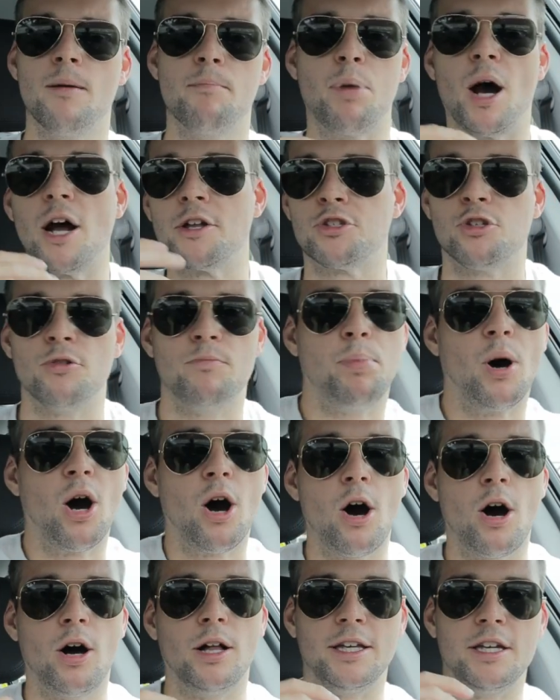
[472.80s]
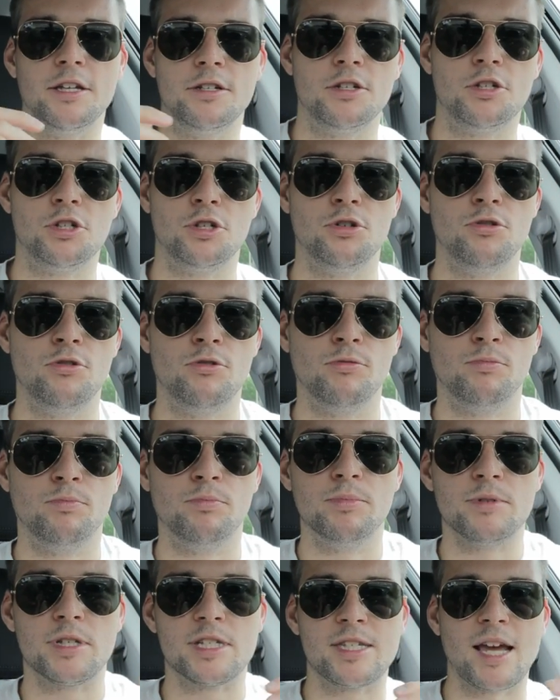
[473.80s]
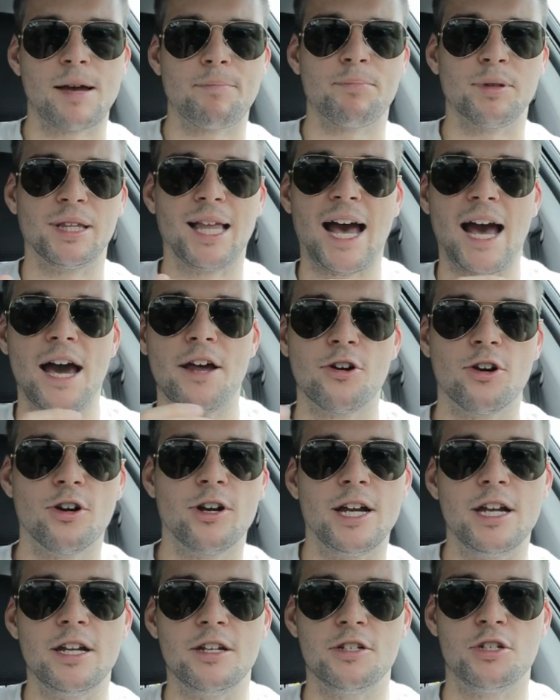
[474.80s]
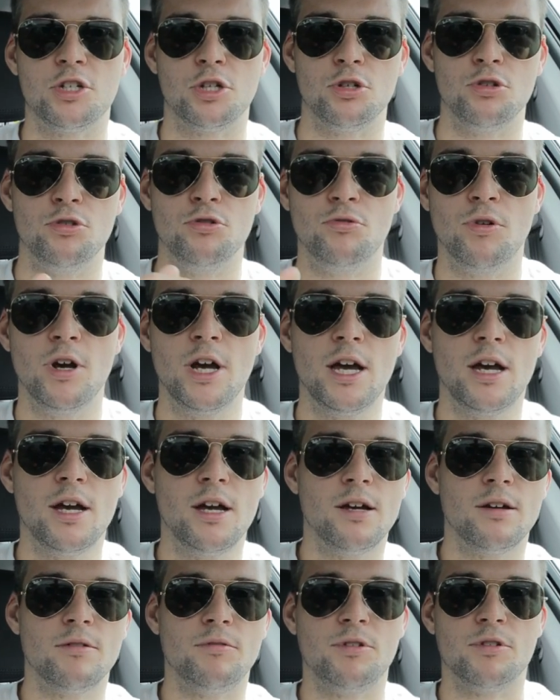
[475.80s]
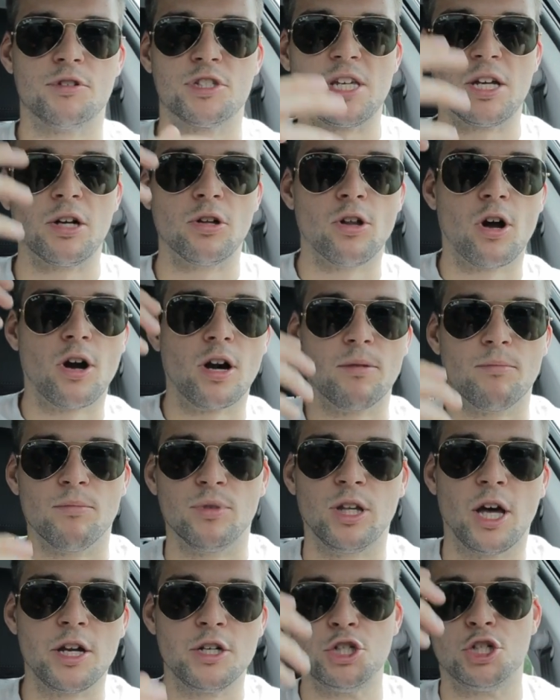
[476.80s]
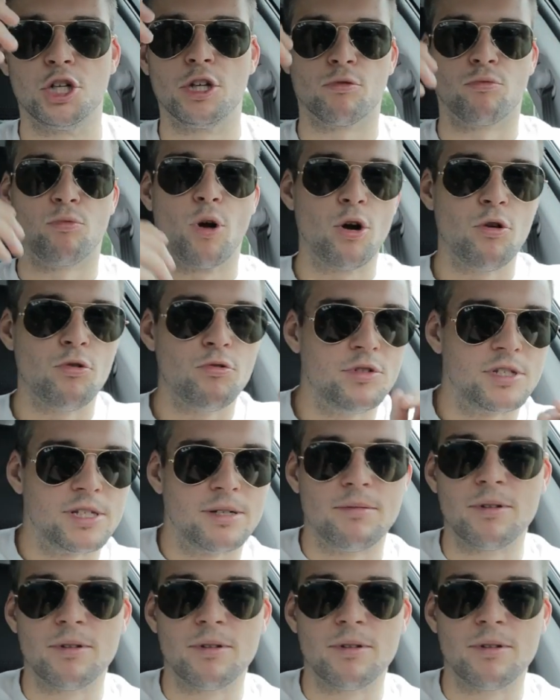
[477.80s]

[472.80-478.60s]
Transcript: Batsu ball into step ladder into single arm lunging rows.